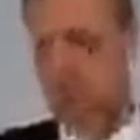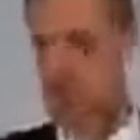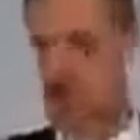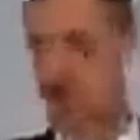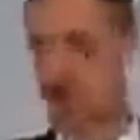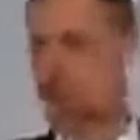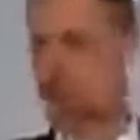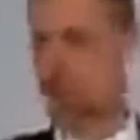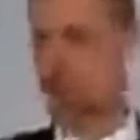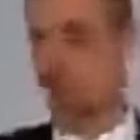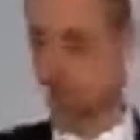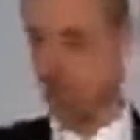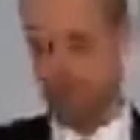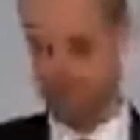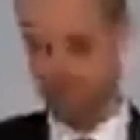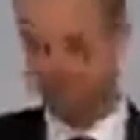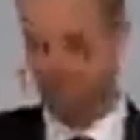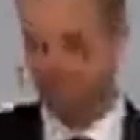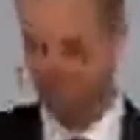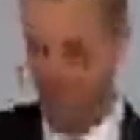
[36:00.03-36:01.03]
those who
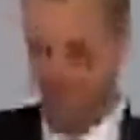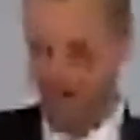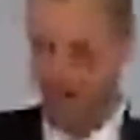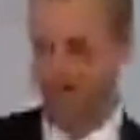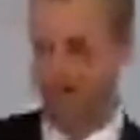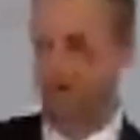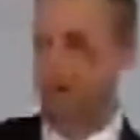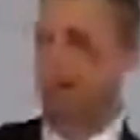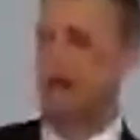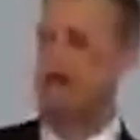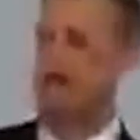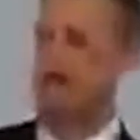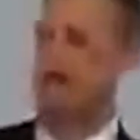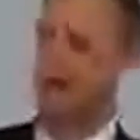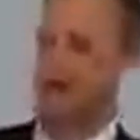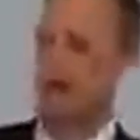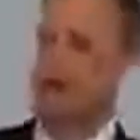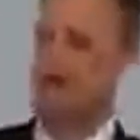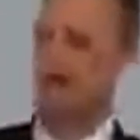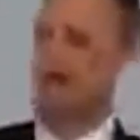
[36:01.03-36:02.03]
through faith and
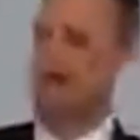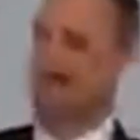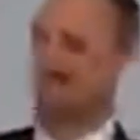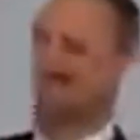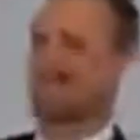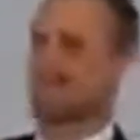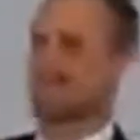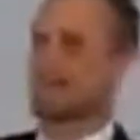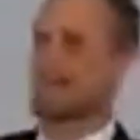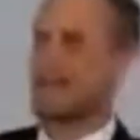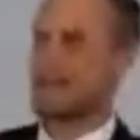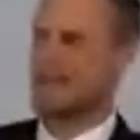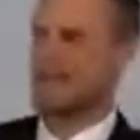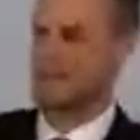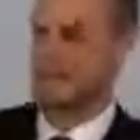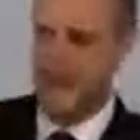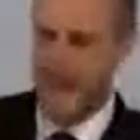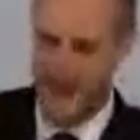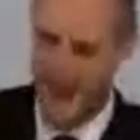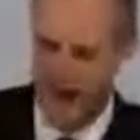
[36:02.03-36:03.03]
patience
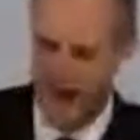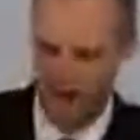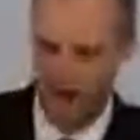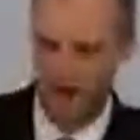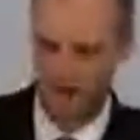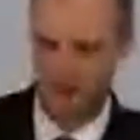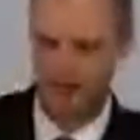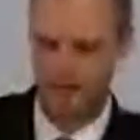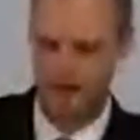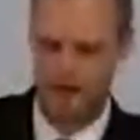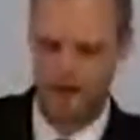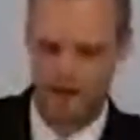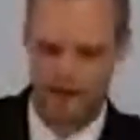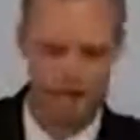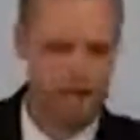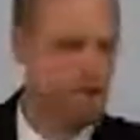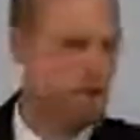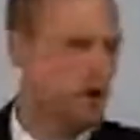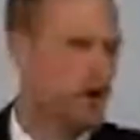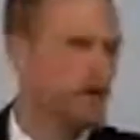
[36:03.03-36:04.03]
inherit
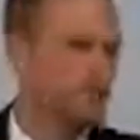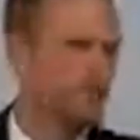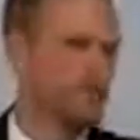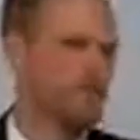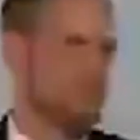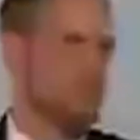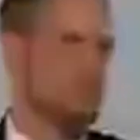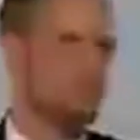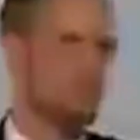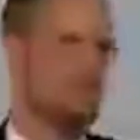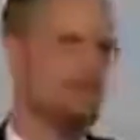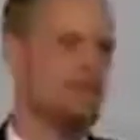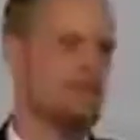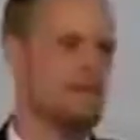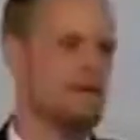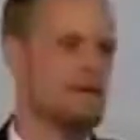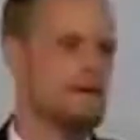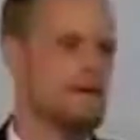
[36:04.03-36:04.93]
the promises.